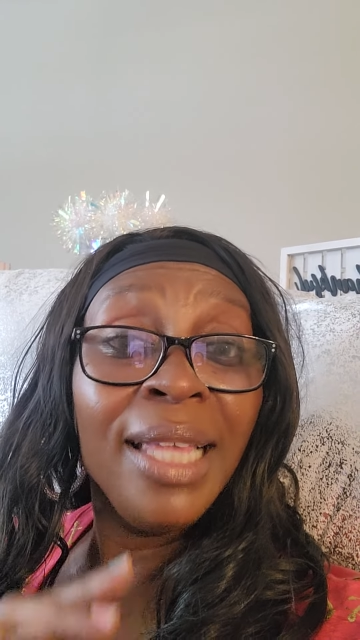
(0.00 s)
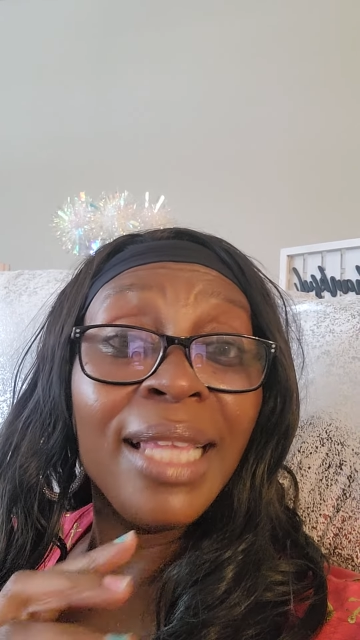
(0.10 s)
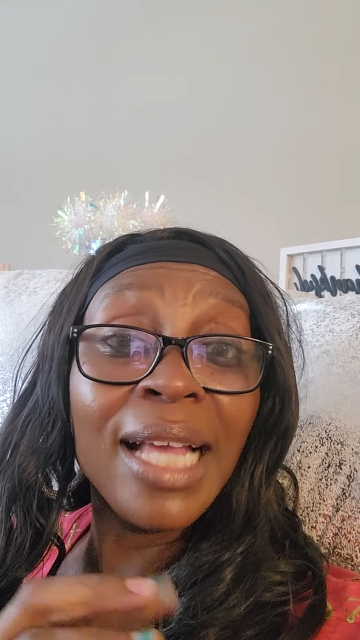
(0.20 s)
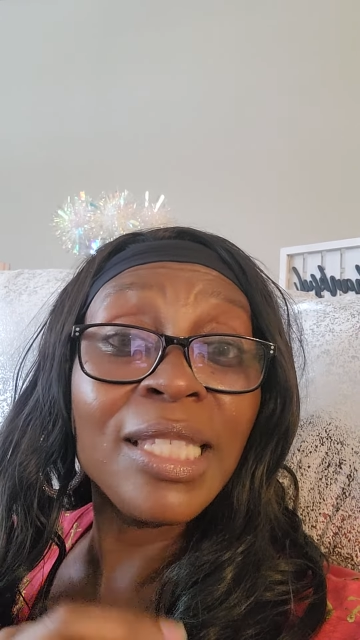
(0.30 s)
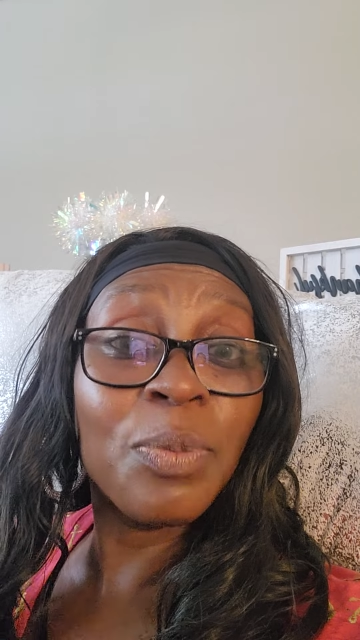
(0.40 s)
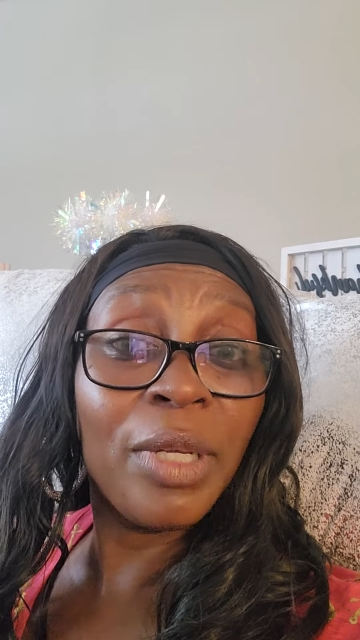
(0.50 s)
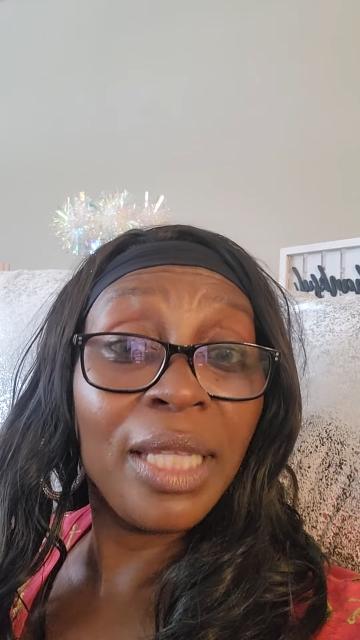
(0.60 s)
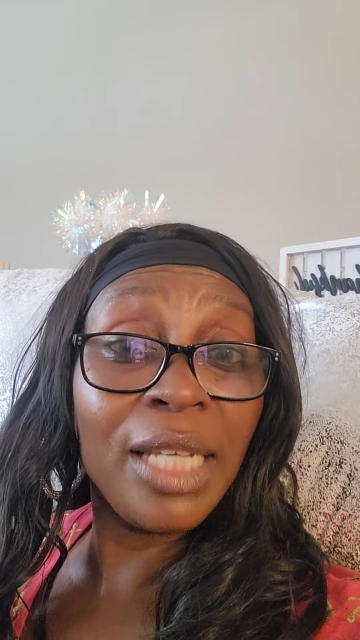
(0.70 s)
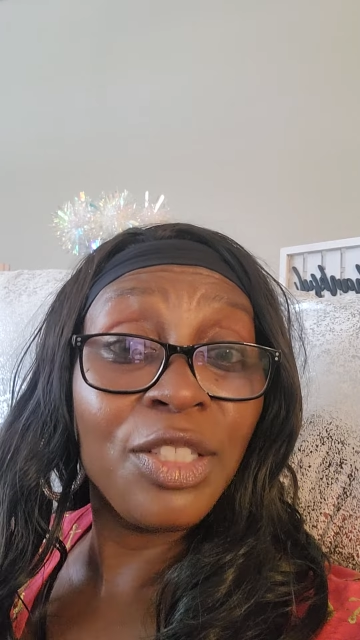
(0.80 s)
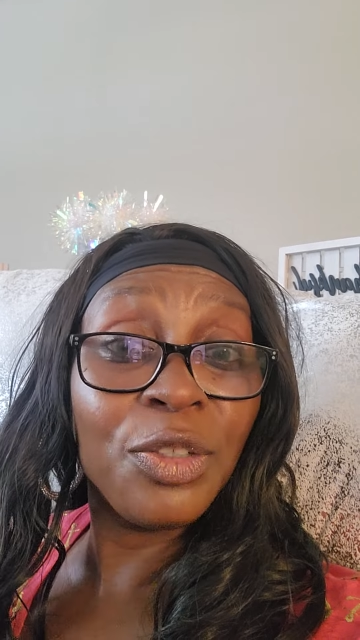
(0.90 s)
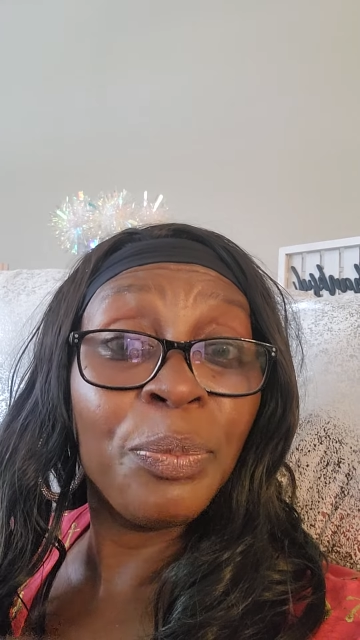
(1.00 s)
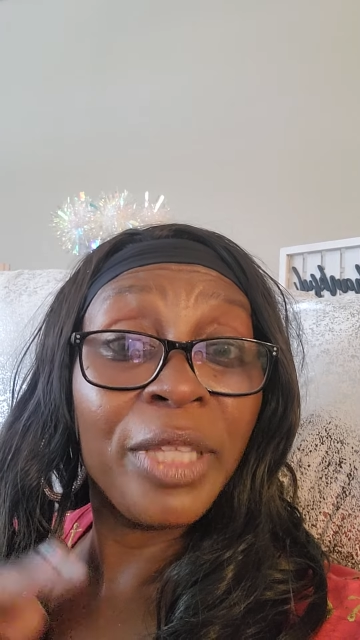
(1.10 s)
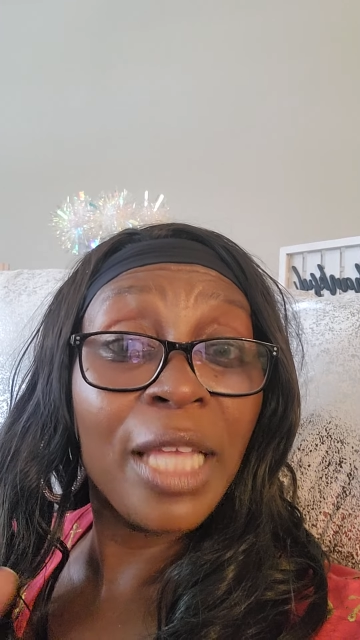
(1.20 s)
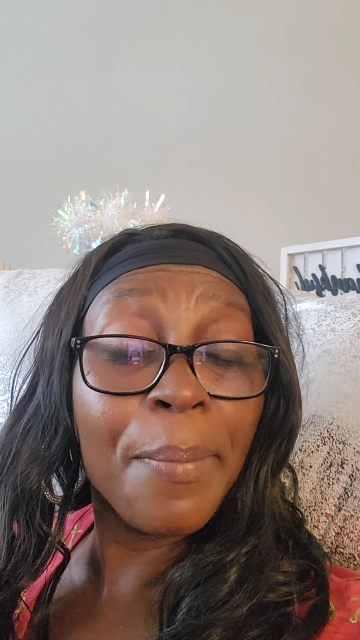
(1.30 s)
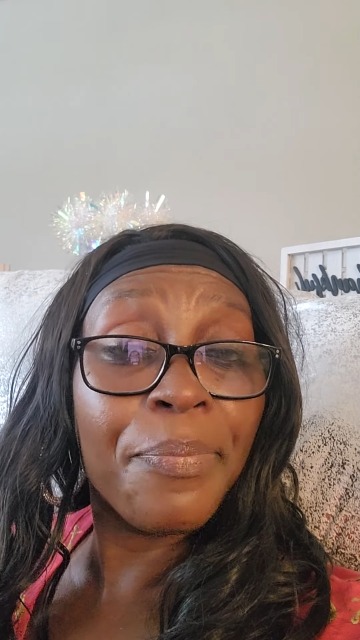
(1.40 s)
That's what they do,
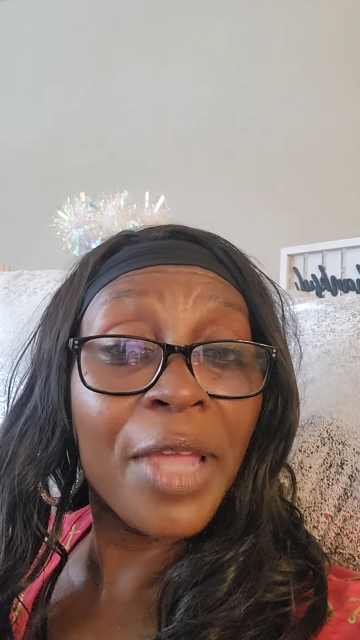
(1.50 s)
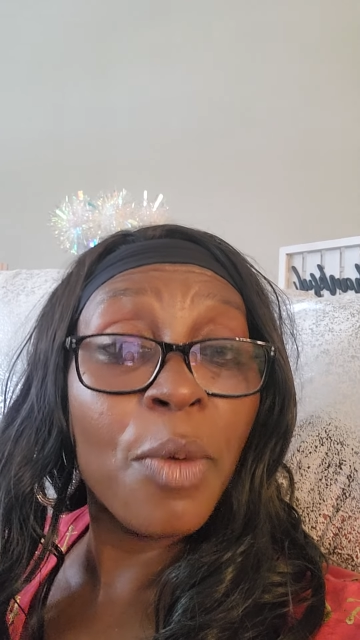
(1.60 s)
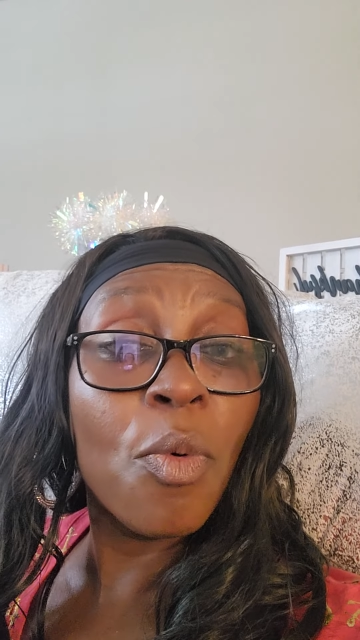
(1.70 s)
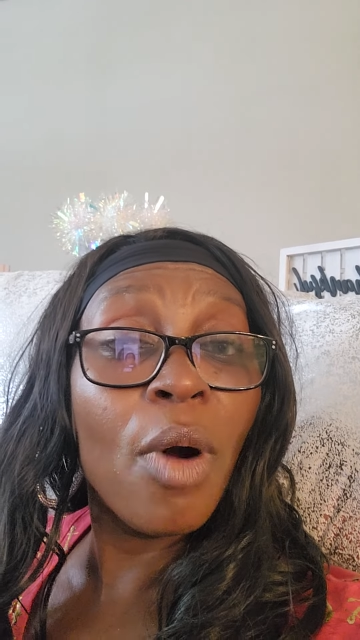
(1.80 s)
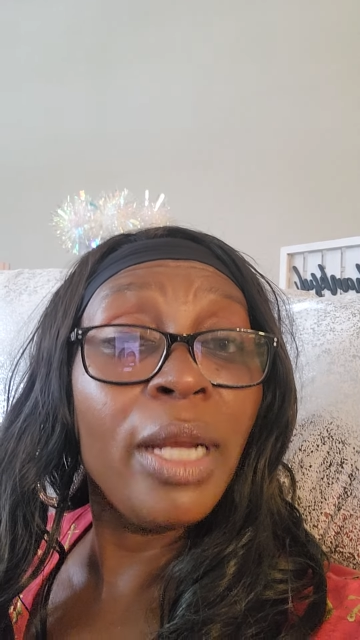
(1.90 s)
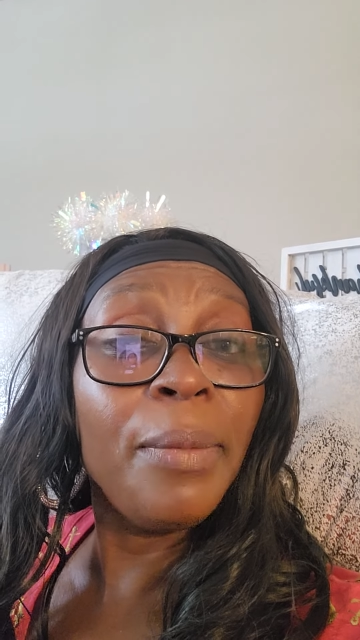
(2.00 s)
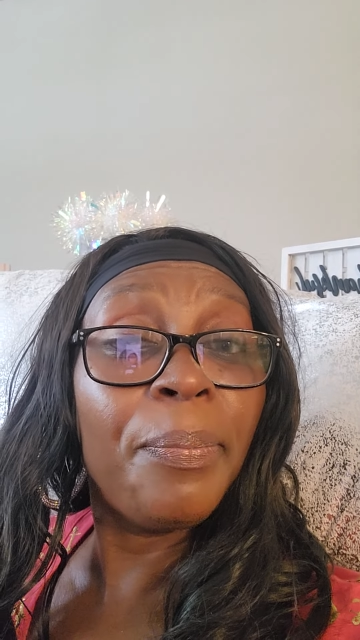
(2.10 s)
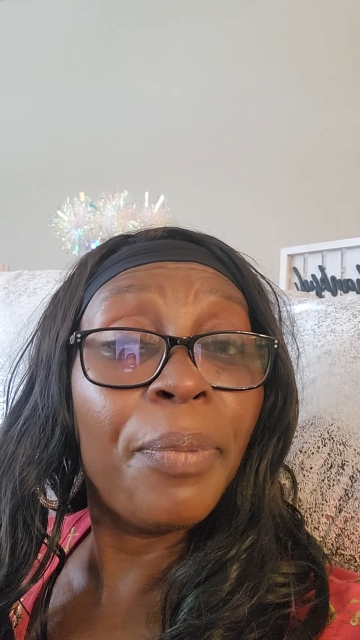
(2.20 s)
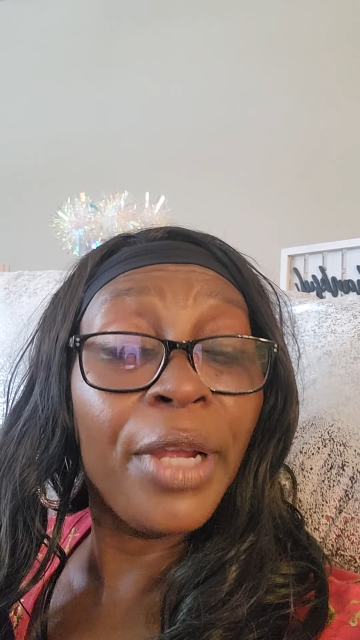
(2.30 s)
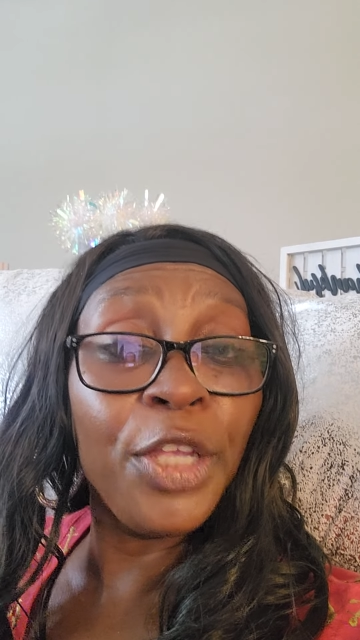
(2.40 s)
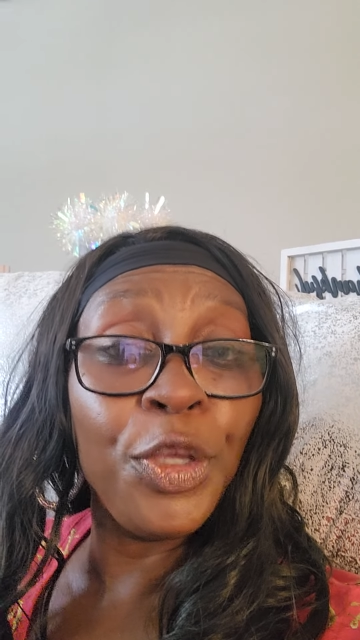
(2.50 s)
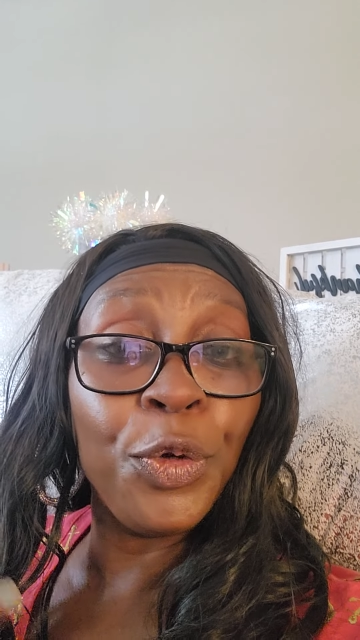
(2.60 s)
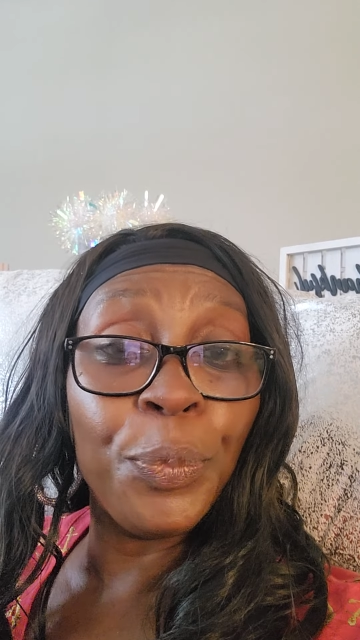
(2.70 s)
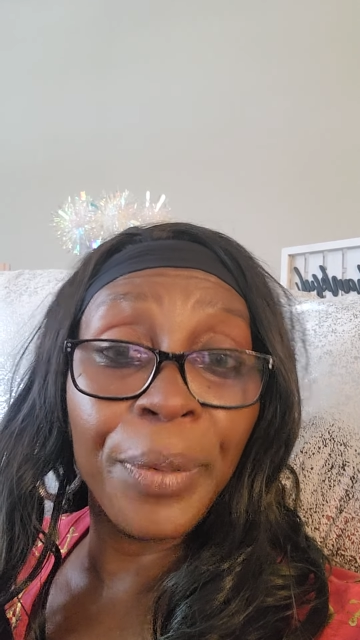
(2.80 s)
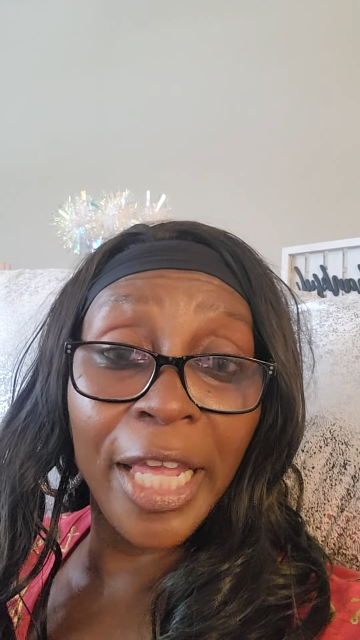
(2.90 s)
but they they want to bring
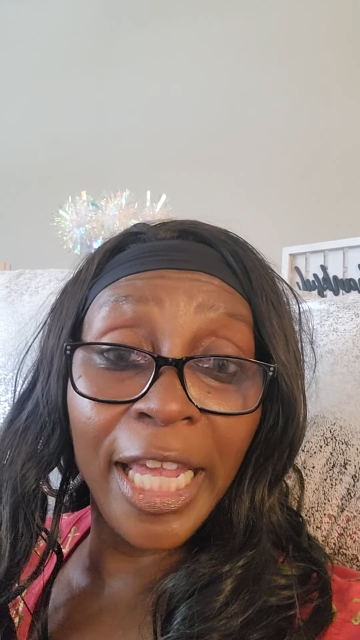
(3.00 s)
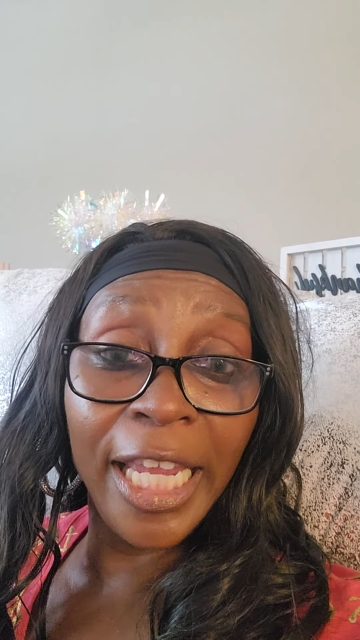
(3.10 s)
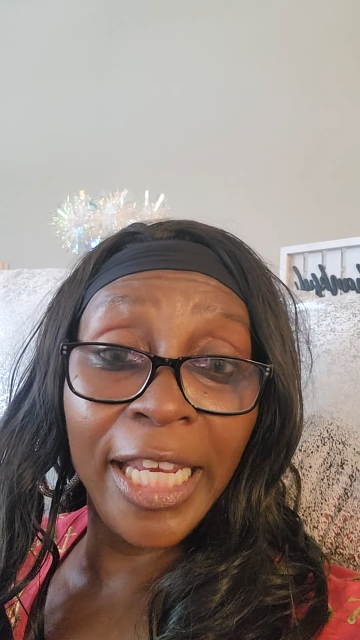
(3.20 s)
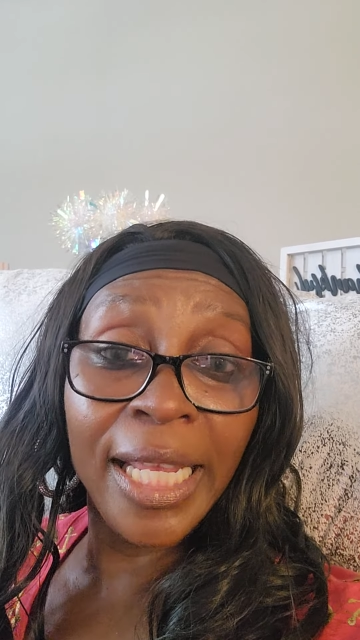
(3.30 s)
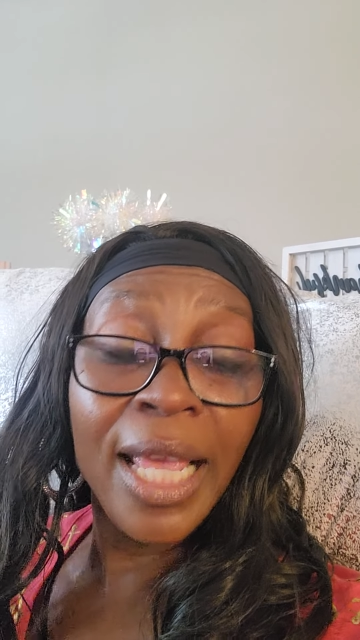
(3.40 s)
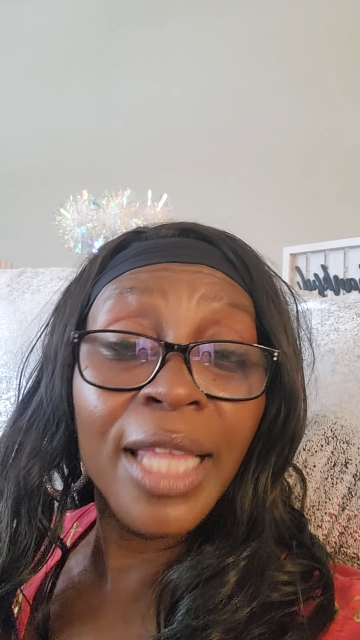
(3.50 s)
you pain.